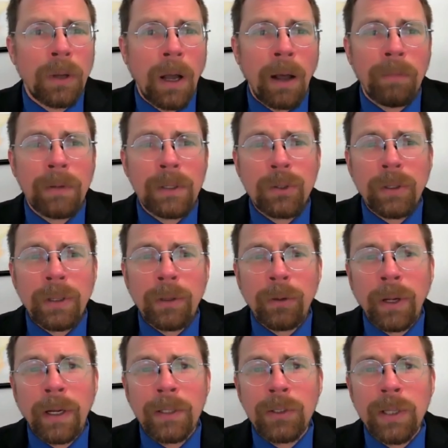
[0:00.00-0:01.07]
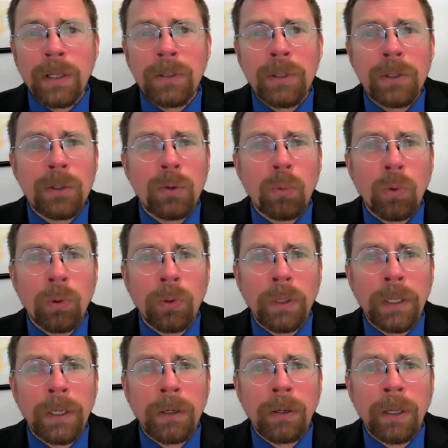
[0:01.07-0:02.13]
Obviously, the United States is the world
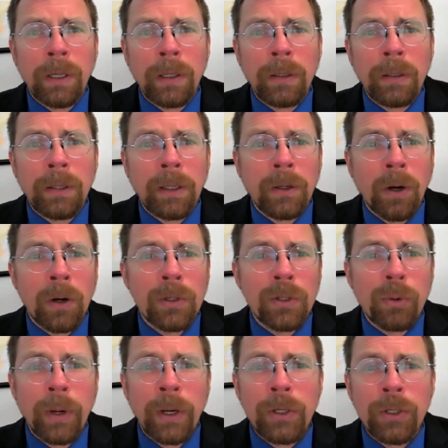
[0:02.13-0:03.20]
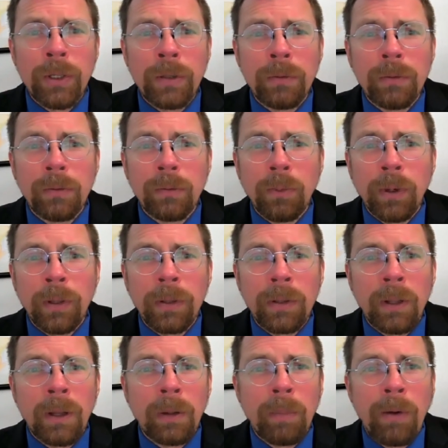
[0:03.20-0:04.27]
leader in incarceration, with
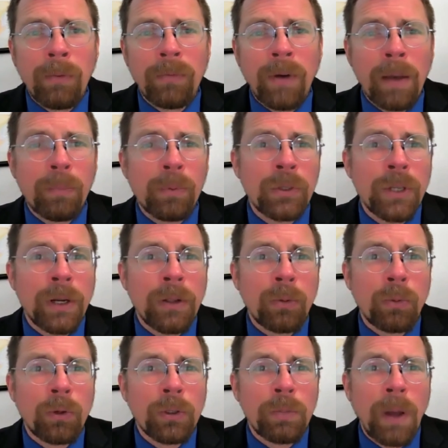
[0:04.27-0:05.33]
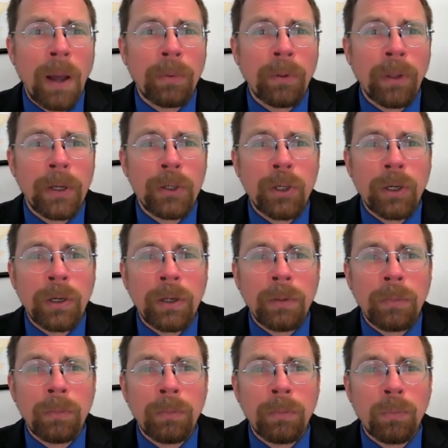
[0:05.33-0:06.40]
about 5% of the world's population
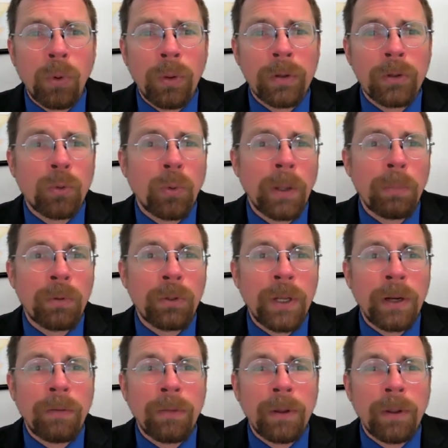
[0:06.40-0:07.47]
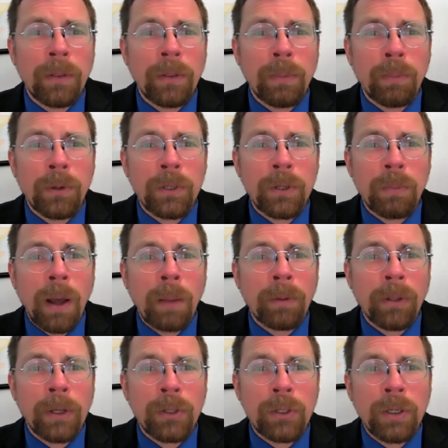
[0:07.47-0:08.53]
and more than 20% of the prison
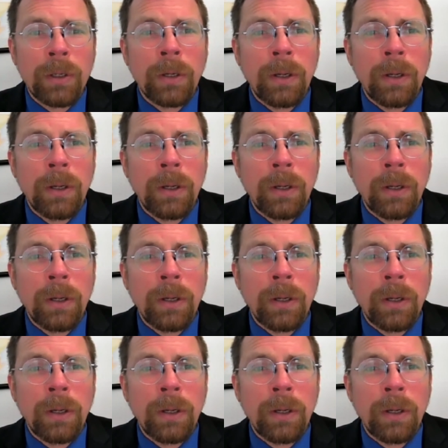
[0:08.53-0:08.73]
population.